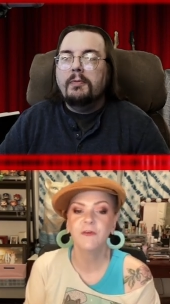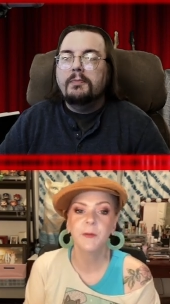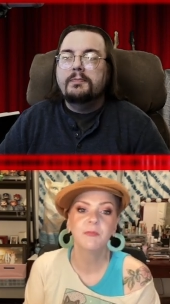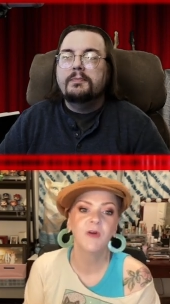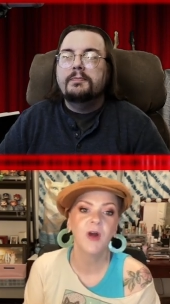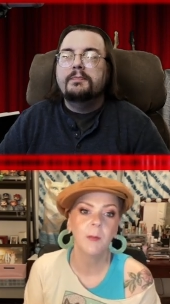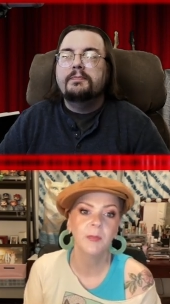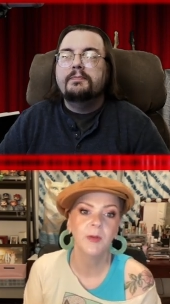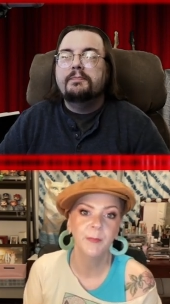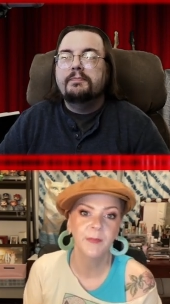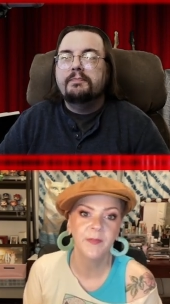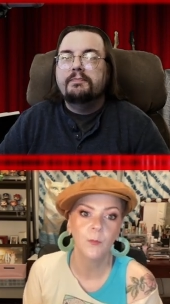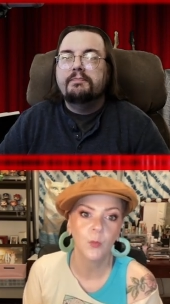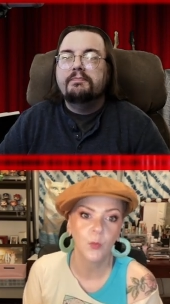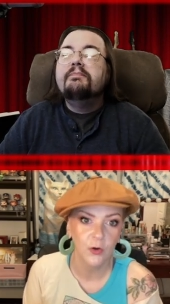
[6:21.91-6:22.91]
Speaker 1: every problem
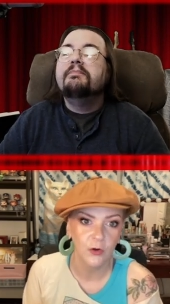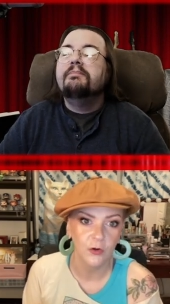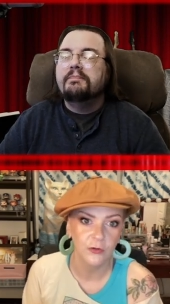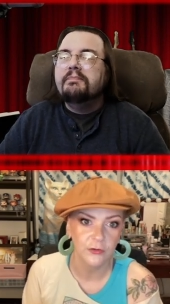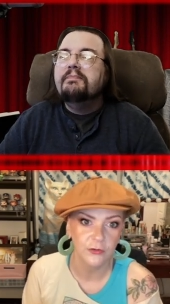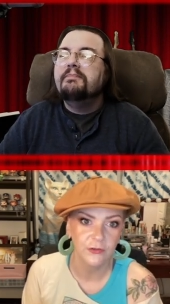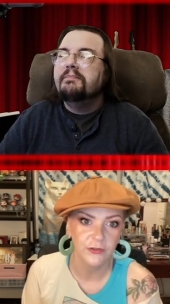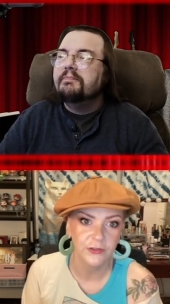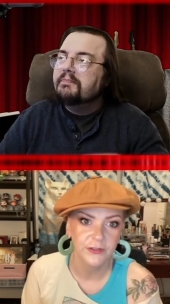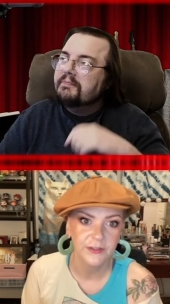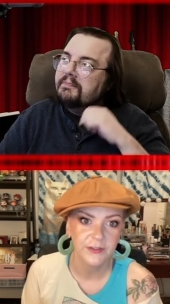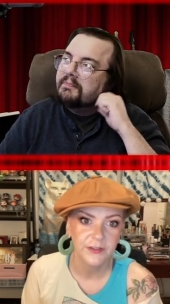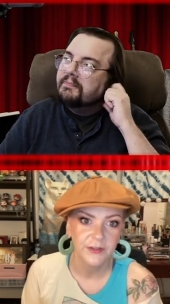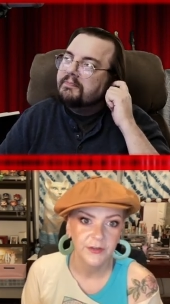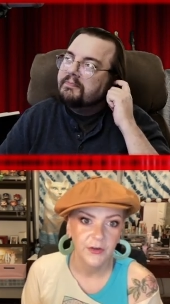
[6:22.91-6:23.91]
in the world mm-hmm.
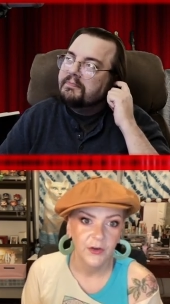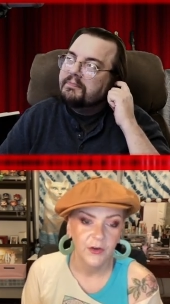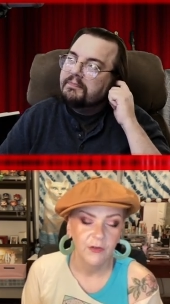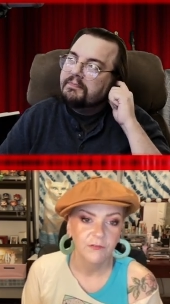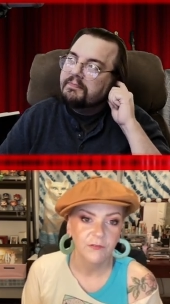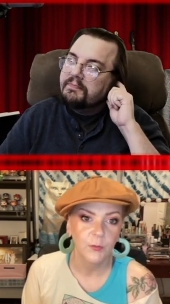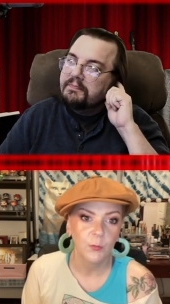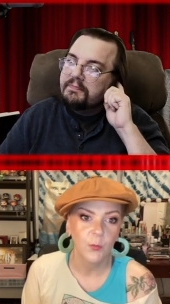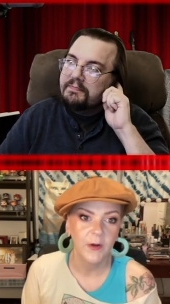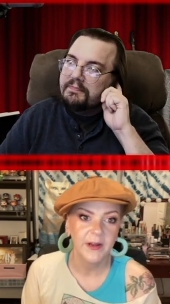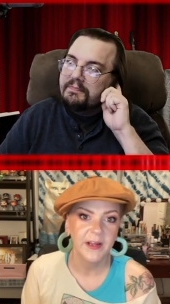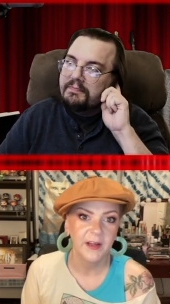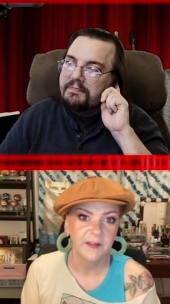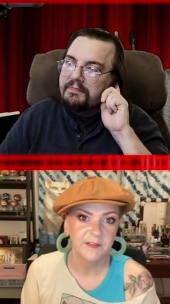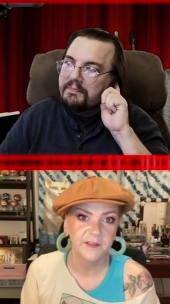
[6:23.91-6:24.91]
for what
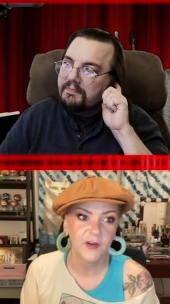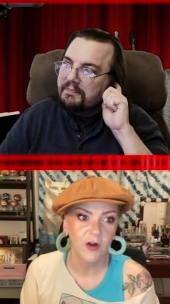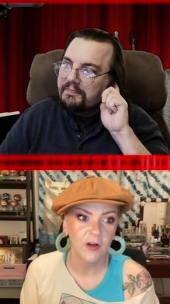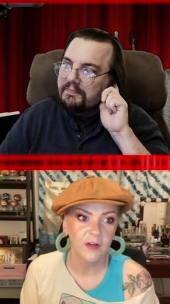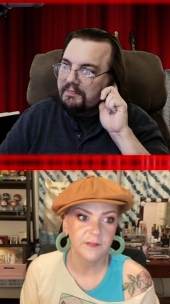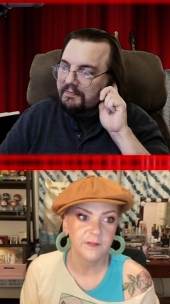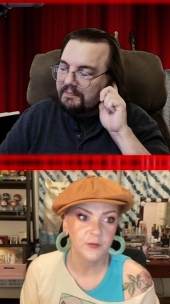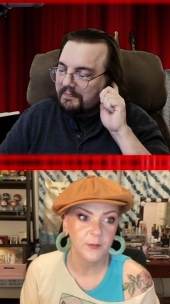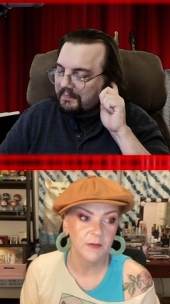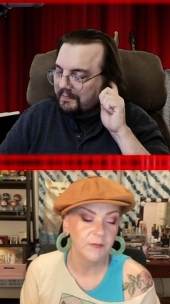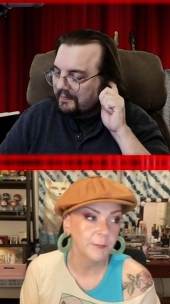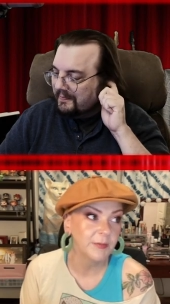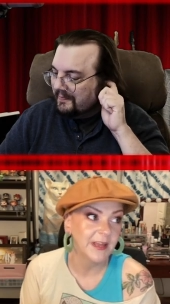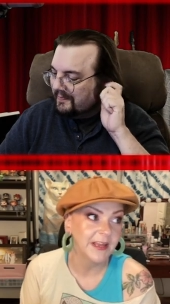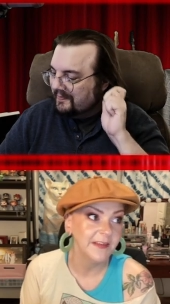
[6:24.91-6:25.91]
it has cost to have
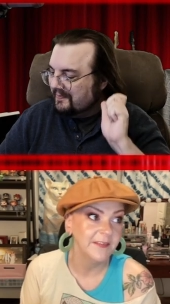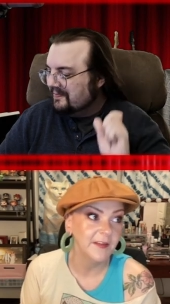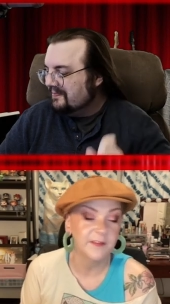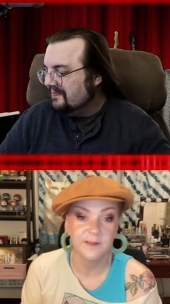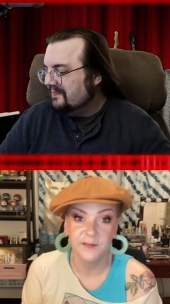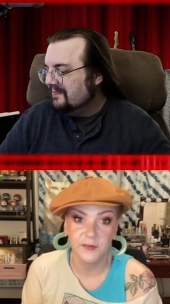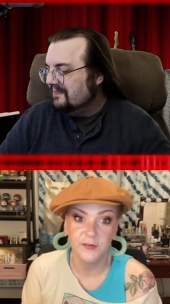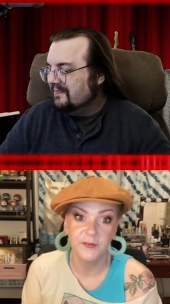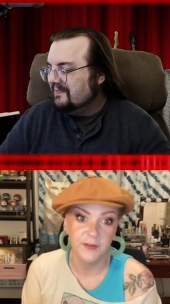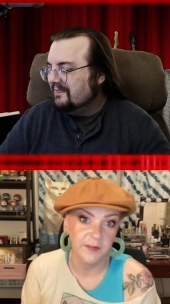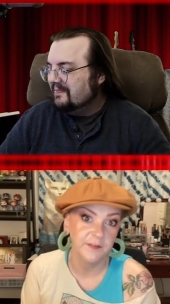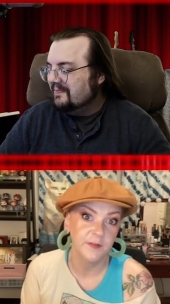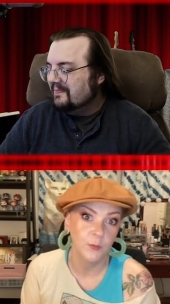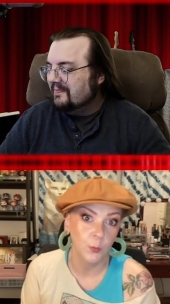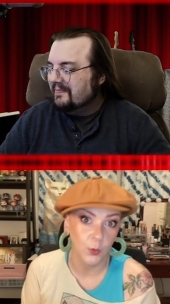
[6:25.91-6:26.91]
a plane that still
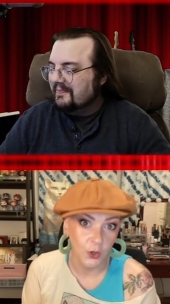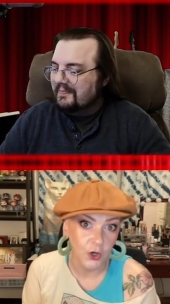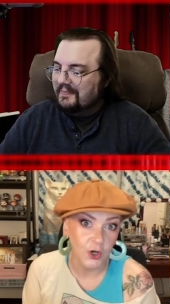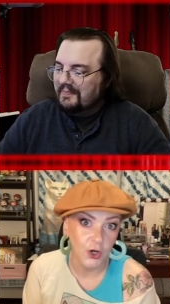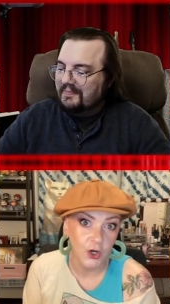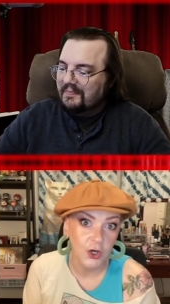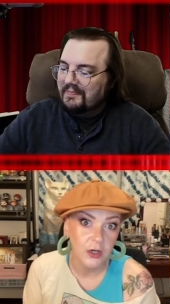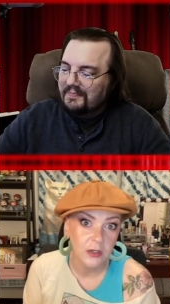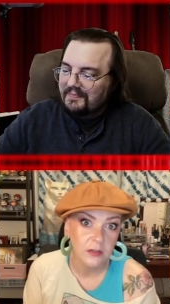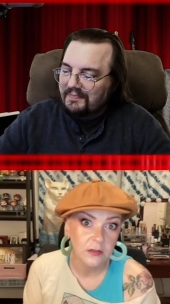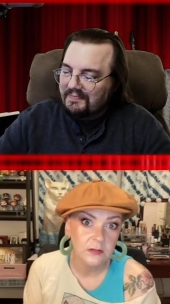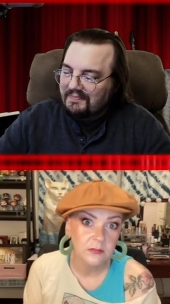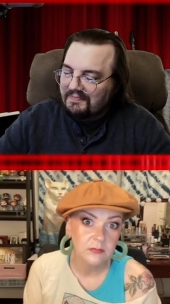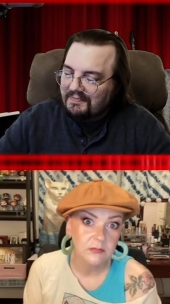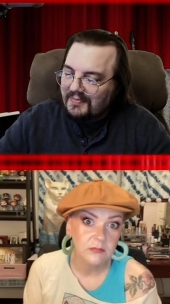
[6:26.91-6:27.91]
doesn't work.
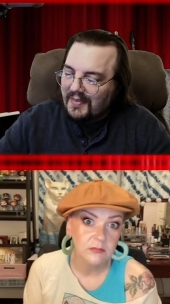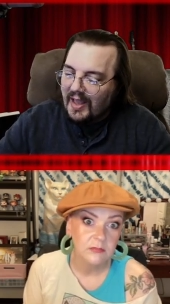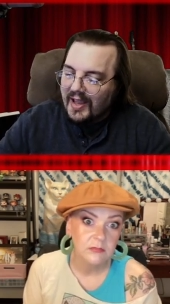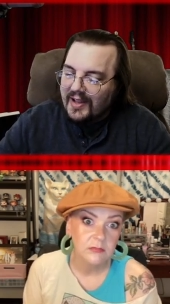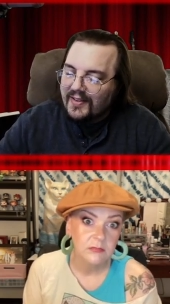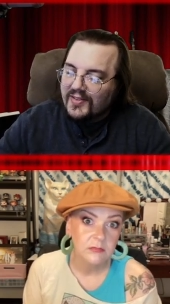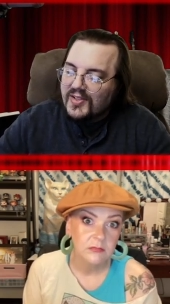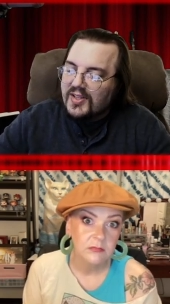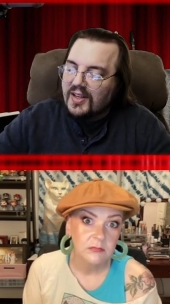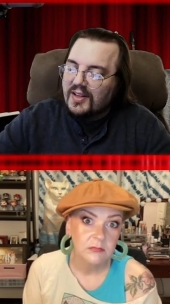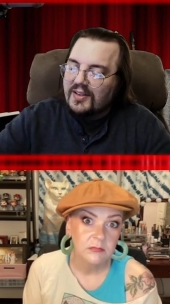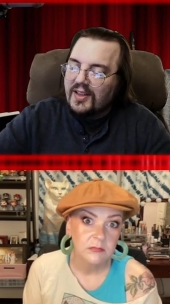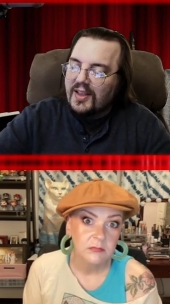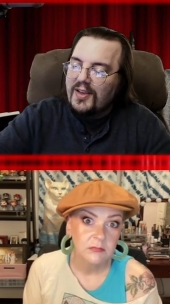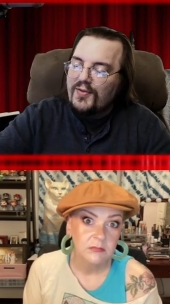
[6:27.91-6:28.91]
Speaker 2: Like,
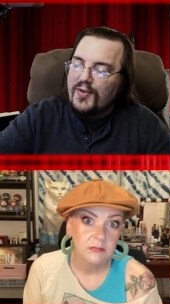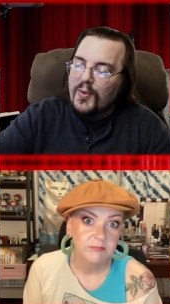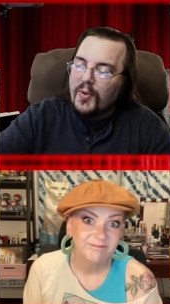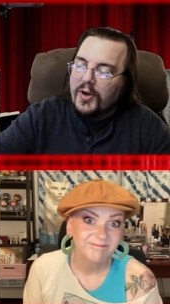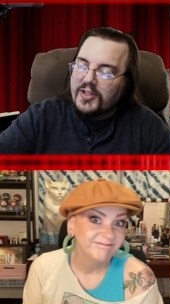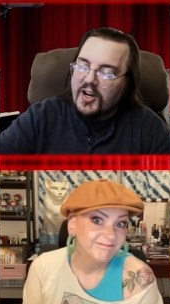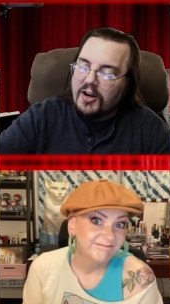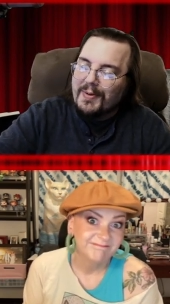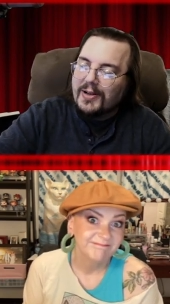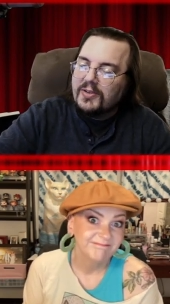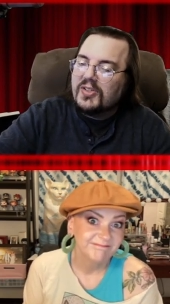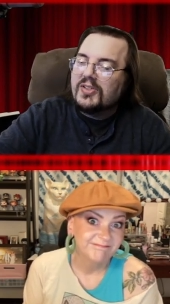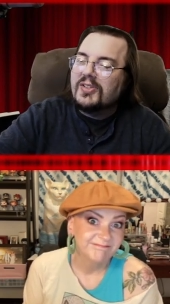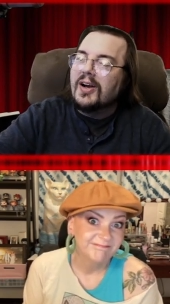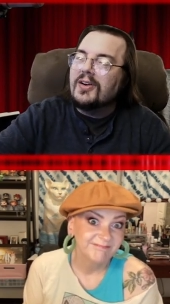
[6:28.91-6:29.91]
if you want to talk about sunk